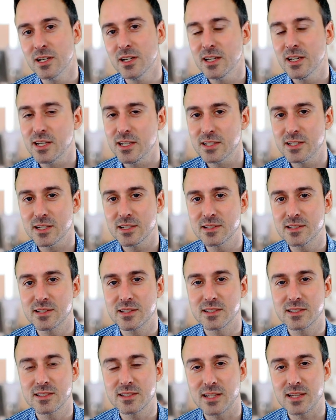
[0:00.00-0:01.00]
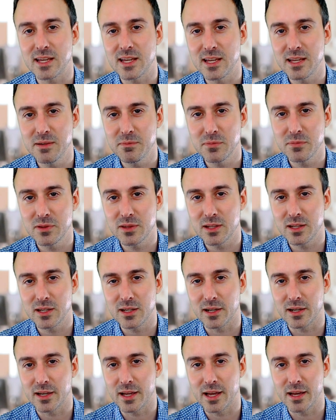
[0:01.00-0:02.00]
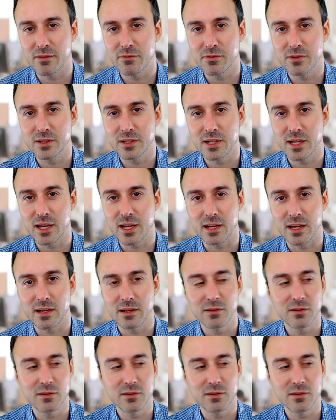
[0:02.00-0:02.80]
he does the same thing every day.